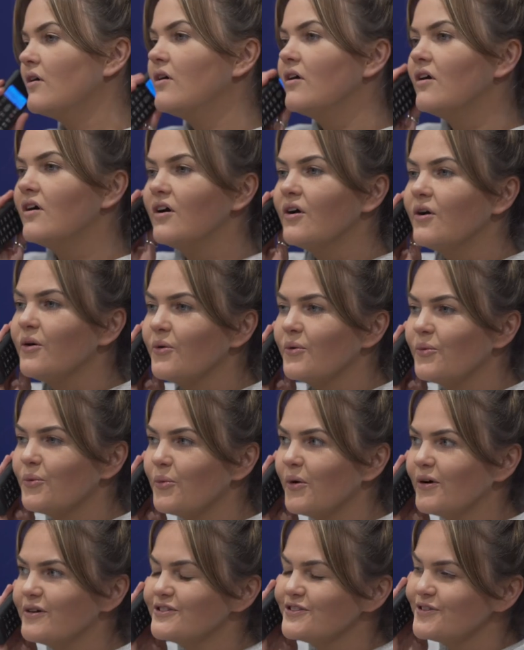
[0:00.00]
We took on a
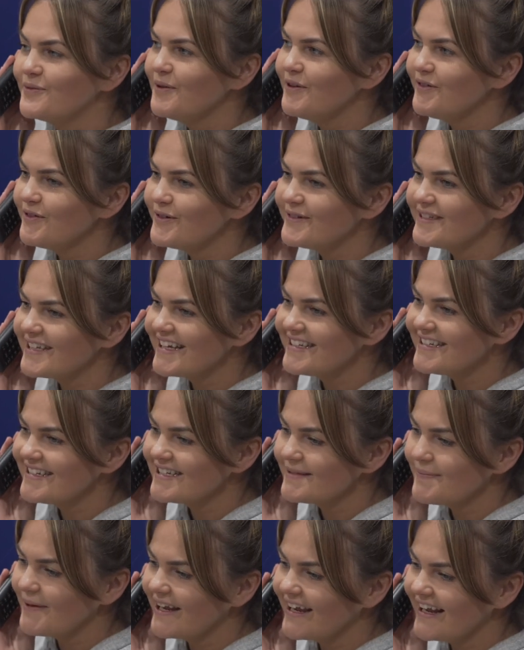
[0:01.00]
full-time
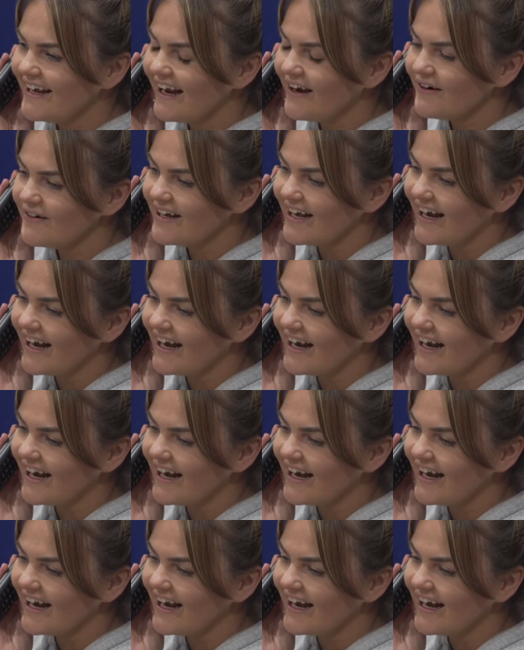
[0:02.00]
receptionist that